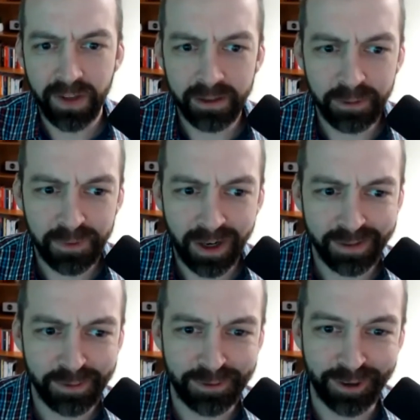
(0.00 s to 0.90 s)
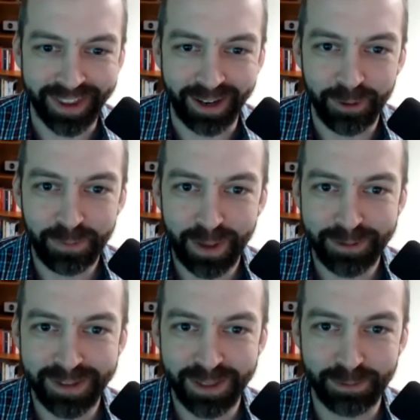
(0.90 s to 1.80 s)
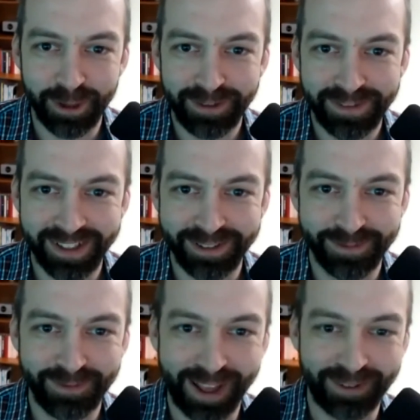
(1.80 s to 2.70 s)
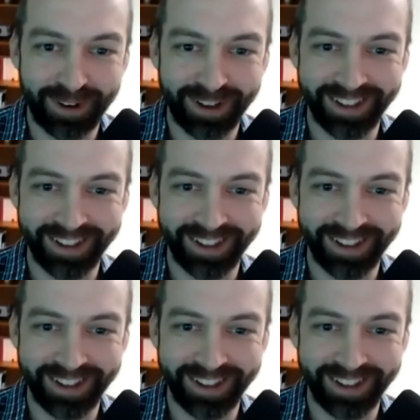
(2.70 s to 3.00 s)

we've talked before then. We've probably touched, we'll have to like figure this